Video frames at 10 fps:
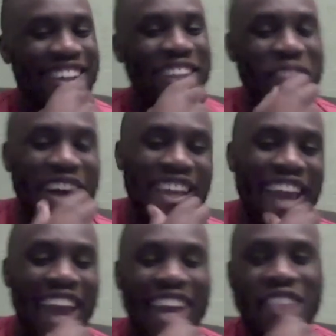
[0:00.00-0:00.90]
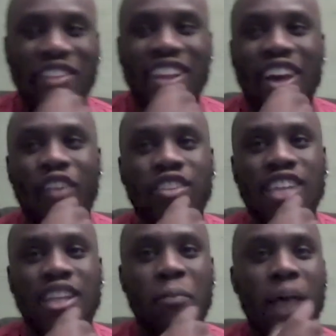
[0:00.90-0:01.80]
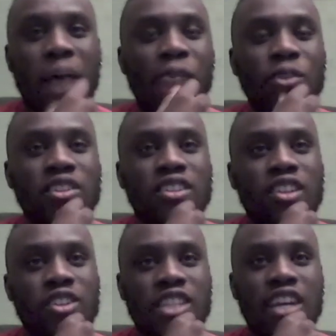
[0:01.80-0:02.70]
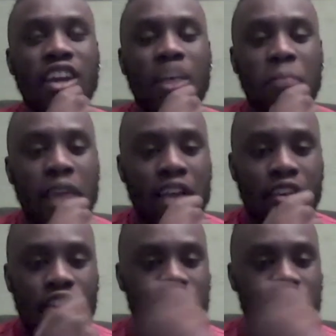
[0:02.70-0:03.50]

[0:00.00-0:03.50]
But yeah, even obviously Depay would, because he can play across